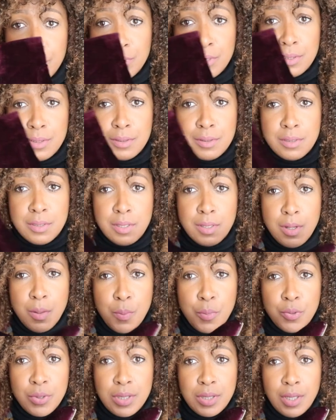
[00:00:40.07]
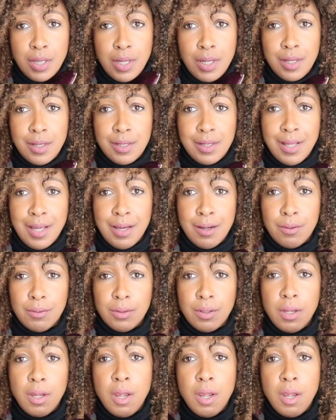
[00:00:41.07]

I'm just breathing in and out.